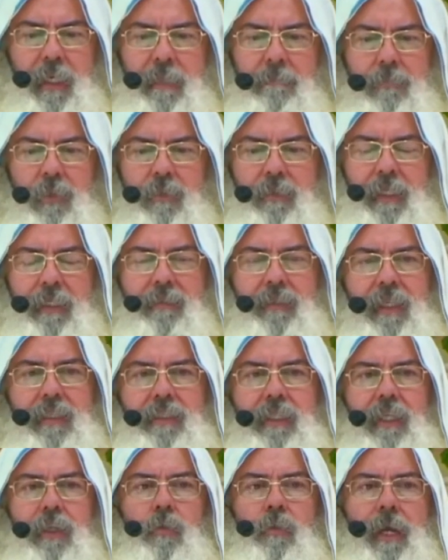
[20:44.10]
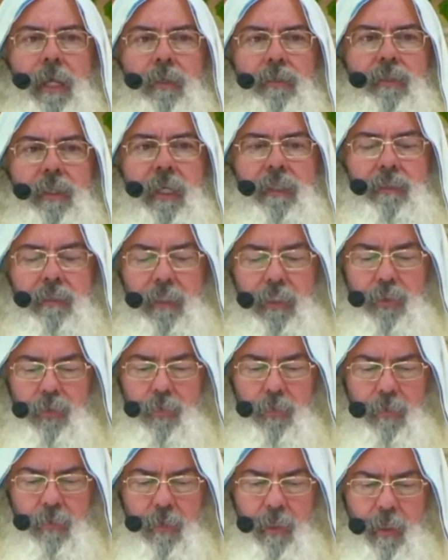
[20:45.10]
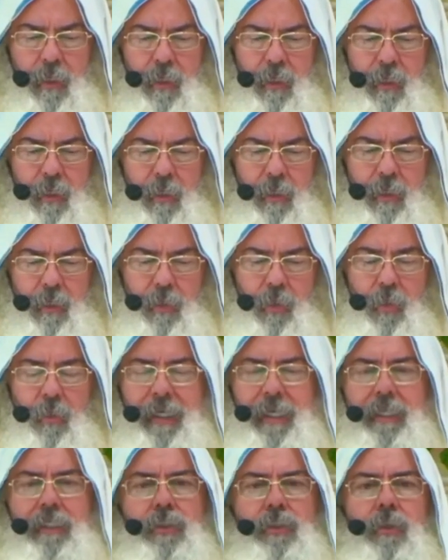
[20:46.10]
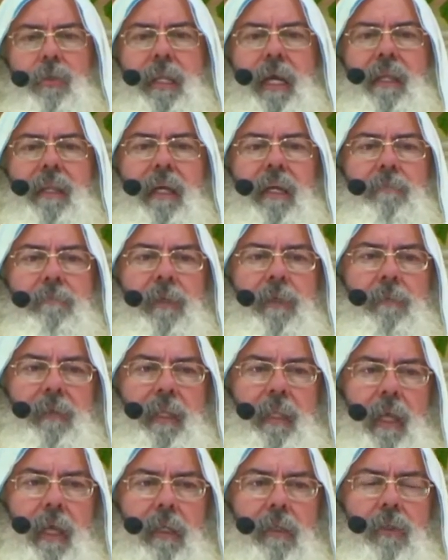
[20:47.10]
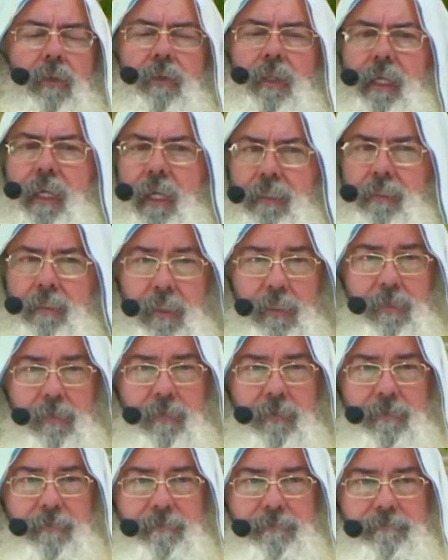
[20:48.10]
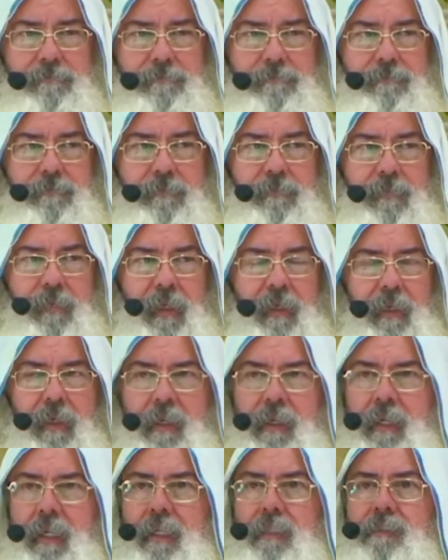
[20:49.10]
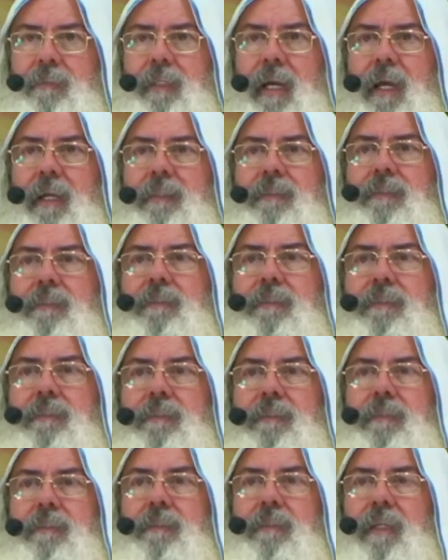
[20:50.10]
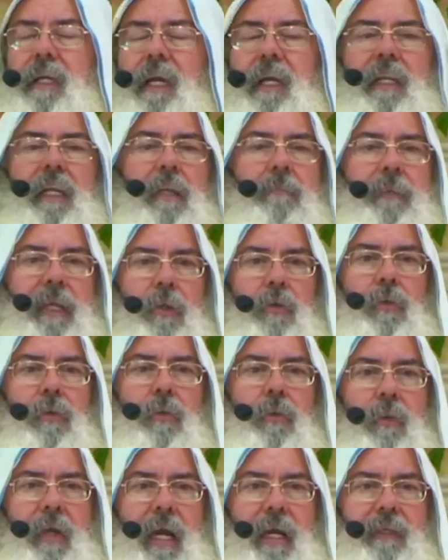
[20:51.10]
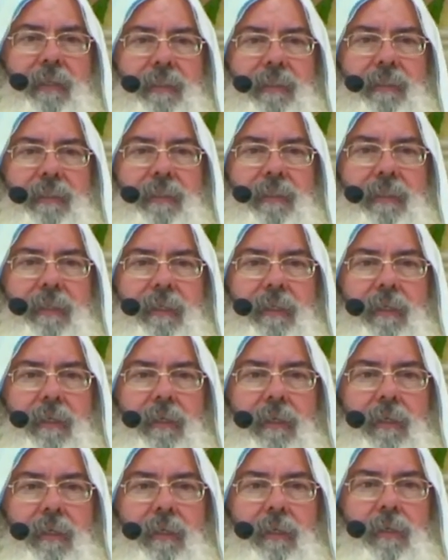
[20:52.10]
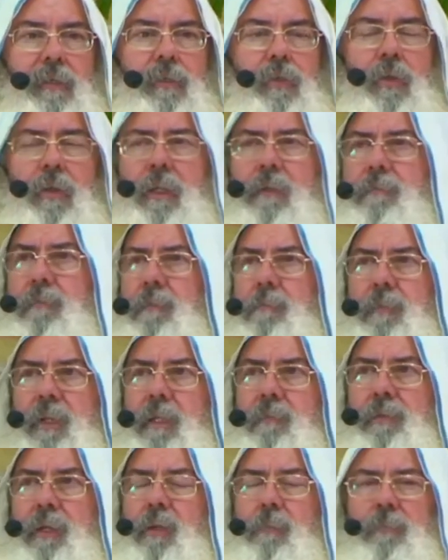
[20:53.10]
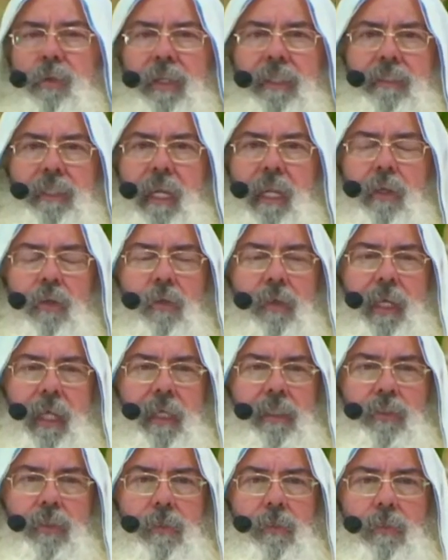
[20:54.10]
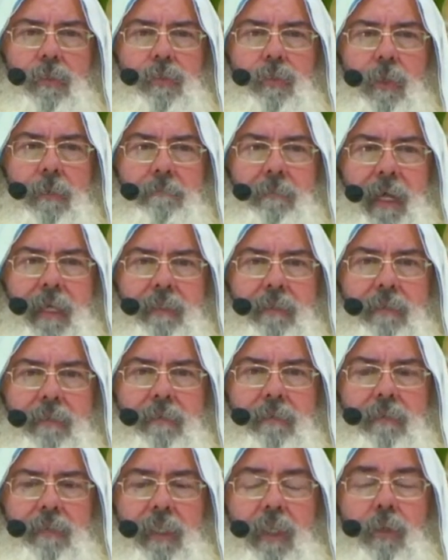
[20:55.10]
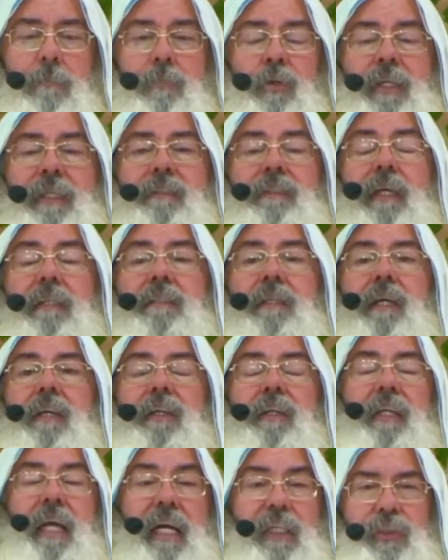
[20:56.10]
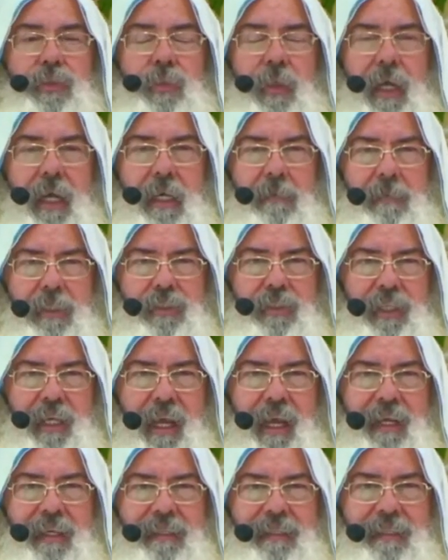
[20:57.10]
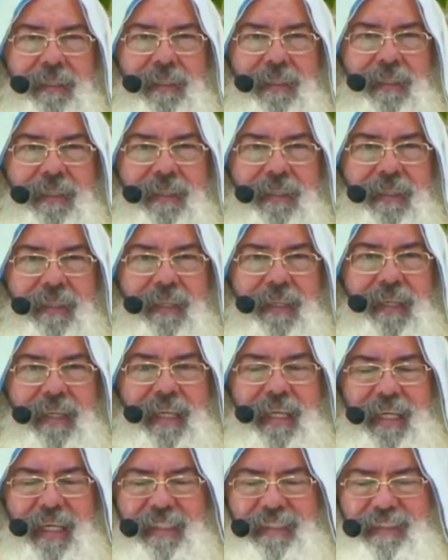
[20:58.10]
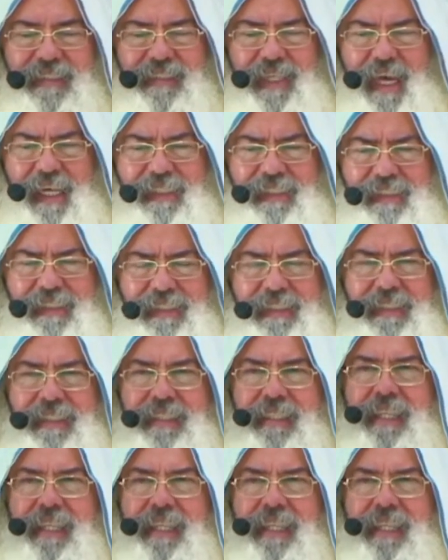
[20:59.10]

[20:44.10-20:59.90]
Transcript: I prayed for this teaching to the Ruach HaKodesh can touch you, because I'm sure that maybe you are, 35 years old and you've said, I haven't done anything in my life. Don't say that. You are in the best place. I'm not